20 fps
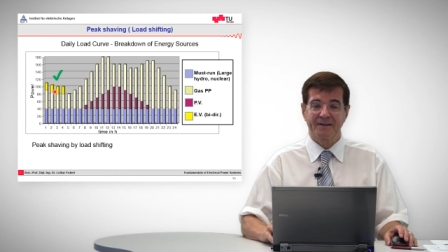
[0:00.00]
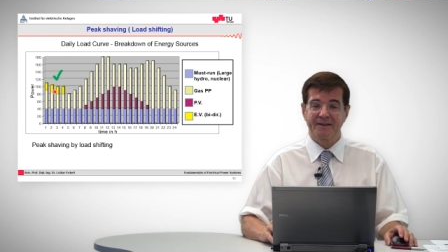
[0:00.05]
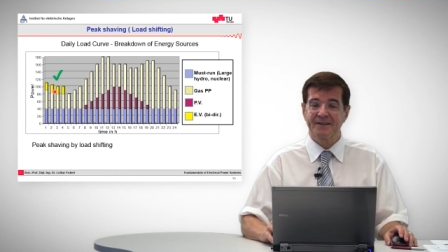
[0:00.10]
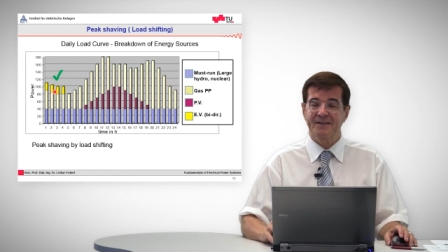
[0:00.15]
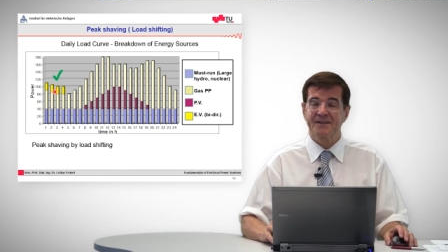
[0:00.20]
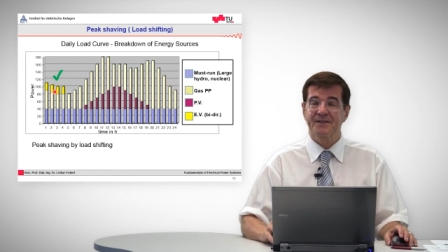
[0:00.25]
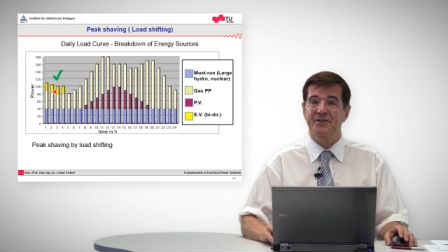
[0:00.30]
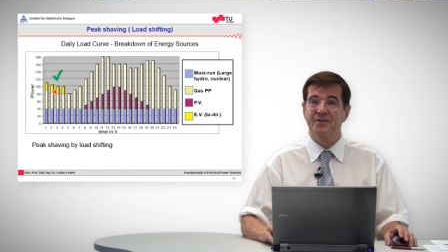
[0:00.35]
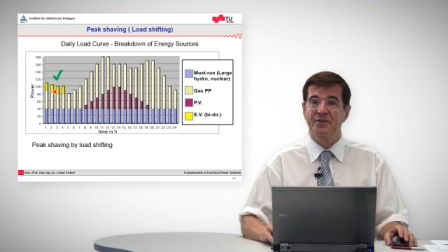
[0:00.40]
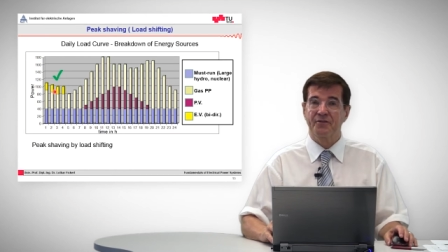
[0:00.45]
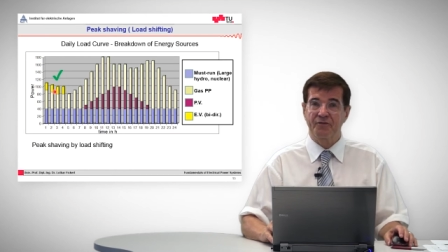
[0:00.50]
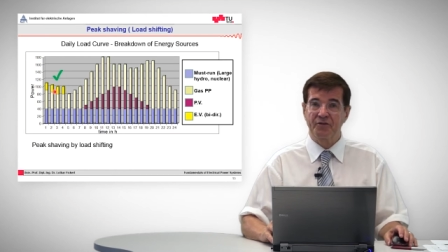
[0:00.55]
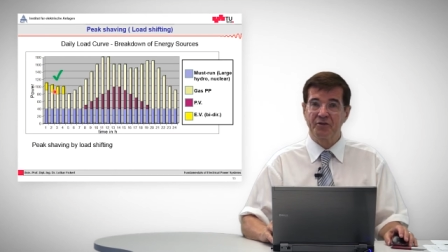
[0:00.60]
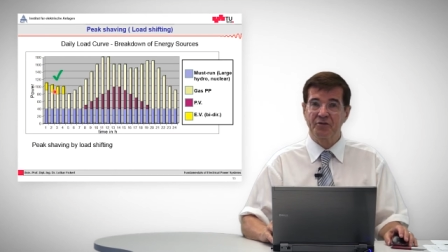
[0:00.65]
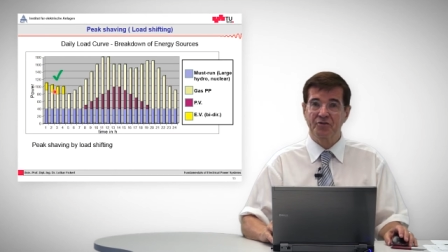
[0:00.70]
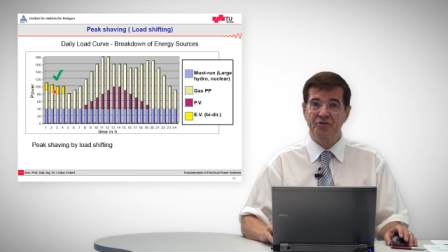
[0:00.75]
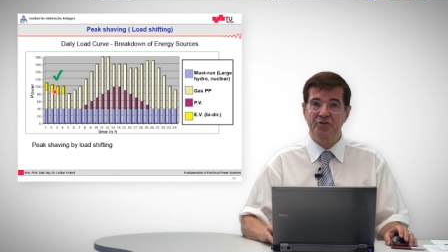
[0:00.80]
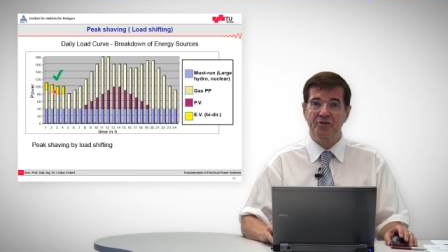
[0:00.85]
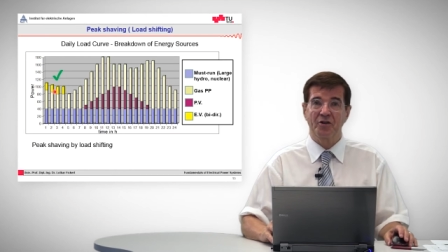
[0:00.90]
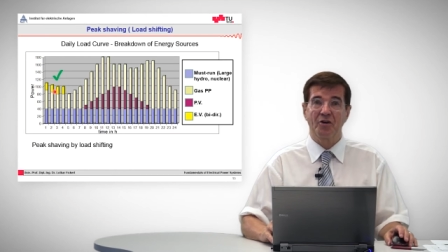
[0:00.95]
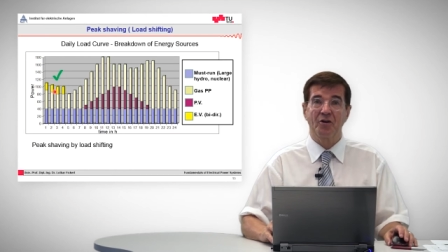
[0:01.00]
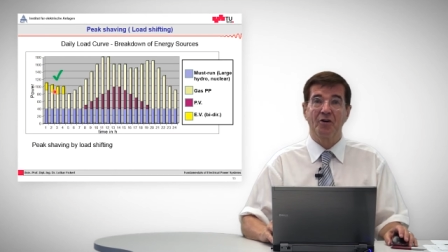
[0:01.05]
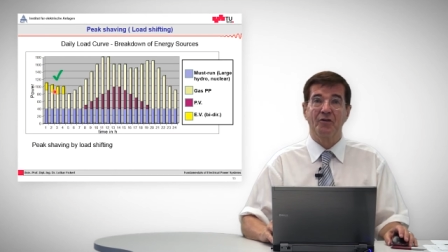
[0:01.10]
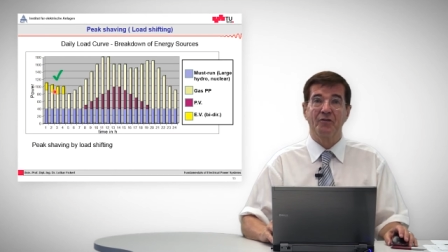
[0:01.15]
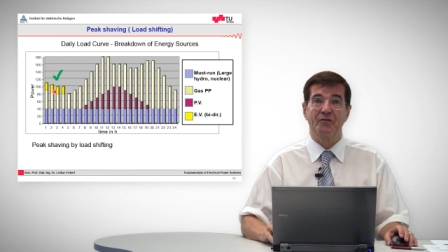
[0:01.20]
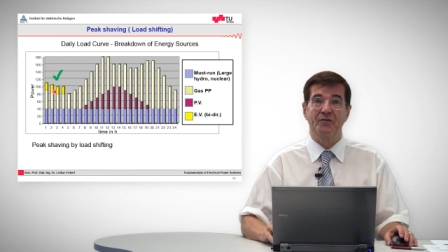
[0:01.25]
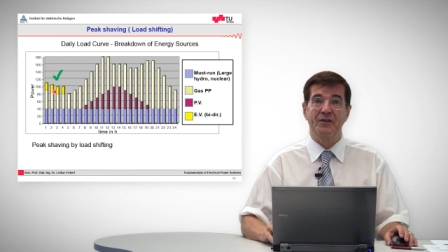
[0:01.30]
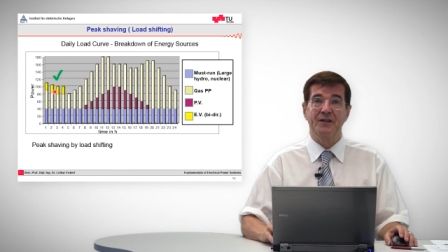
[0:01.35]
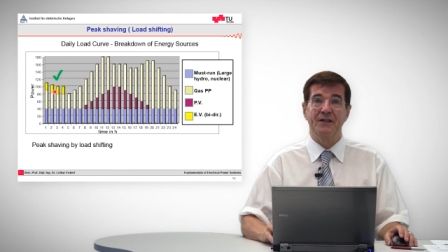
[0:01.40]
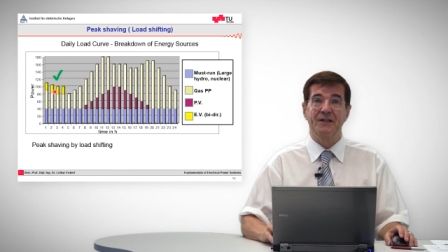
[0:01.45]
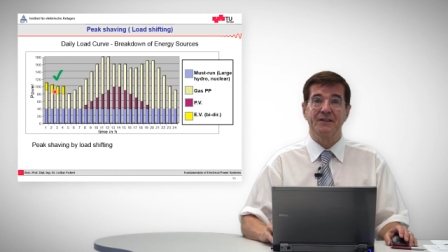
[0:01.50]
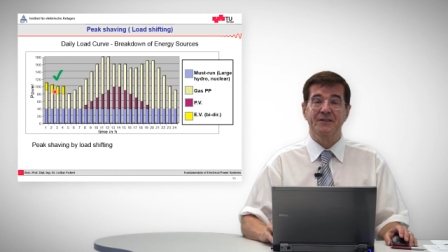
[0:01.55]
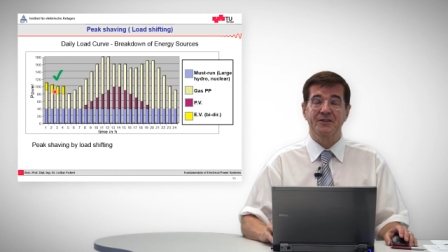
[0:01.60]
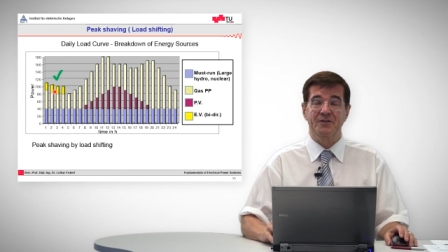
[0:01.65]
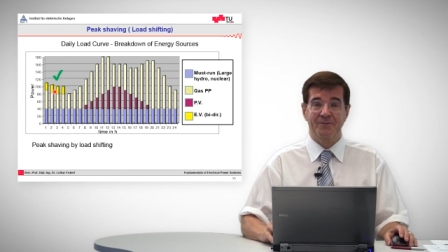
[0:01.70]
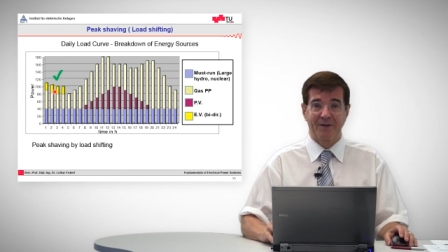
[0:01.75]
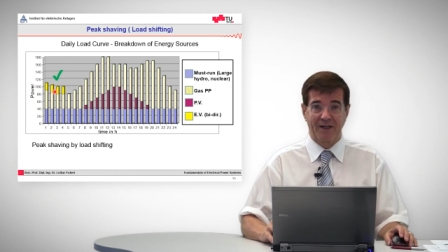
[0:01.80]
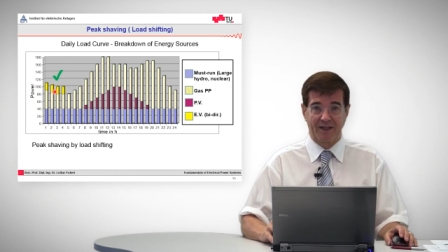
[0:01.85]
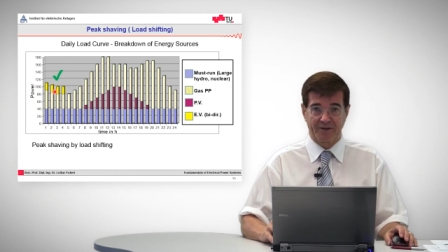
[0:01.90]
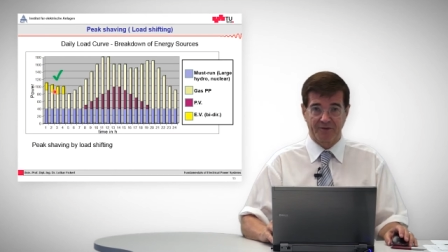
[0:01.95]
this is the future of the
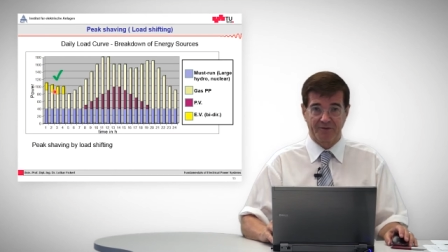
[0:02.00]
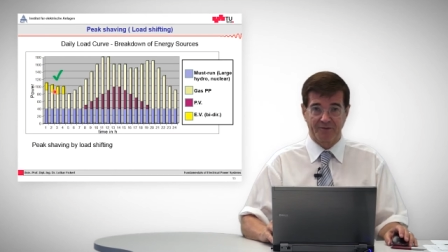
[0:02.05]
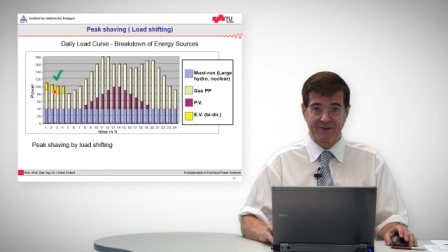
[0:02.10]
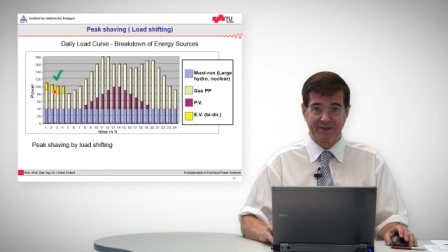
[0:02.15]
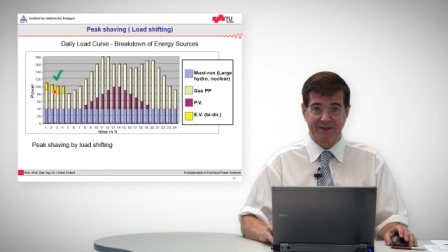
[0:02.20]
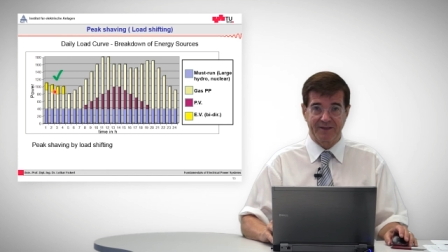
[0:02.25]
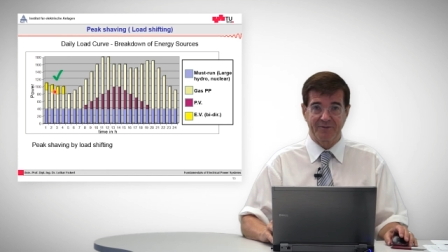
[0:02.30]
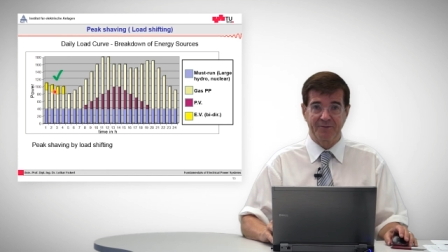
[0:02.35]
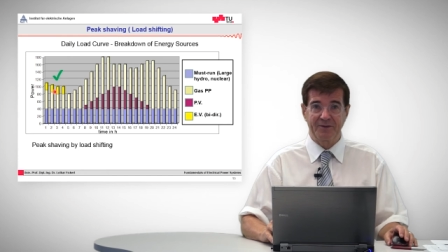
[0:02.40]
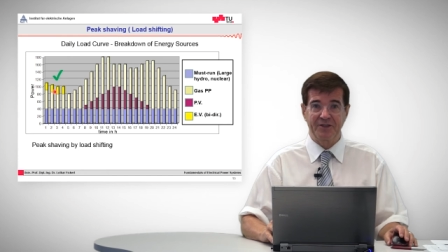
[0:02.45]
smart grids,